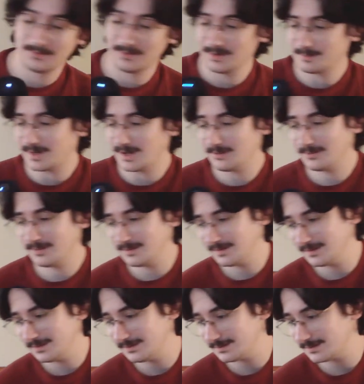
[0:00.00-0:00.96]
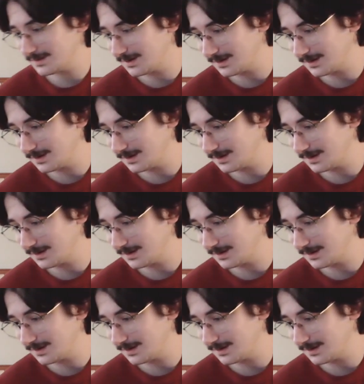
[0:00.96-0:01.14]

you want to buy one of these,